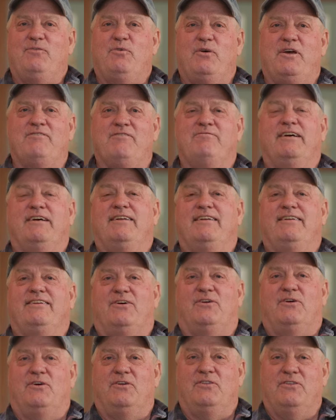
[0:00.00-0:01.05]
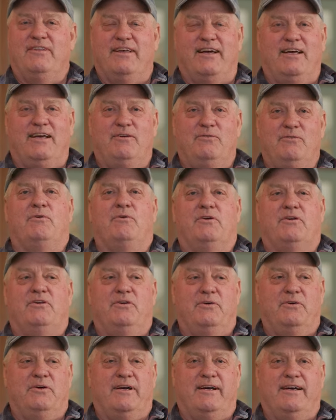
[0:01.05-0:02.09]
We've been told that we're
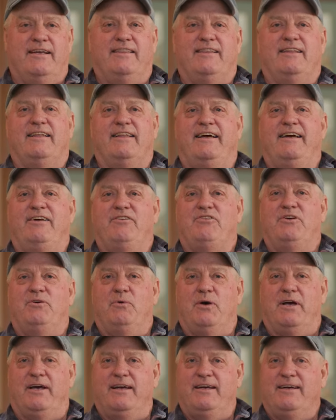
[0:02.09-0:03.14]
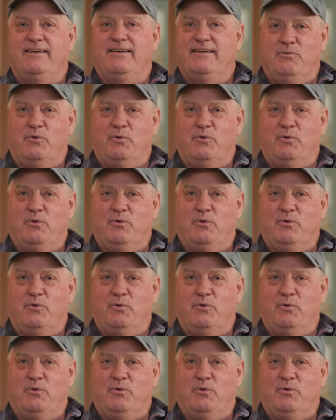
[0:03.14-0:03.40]
doing it the lazy way.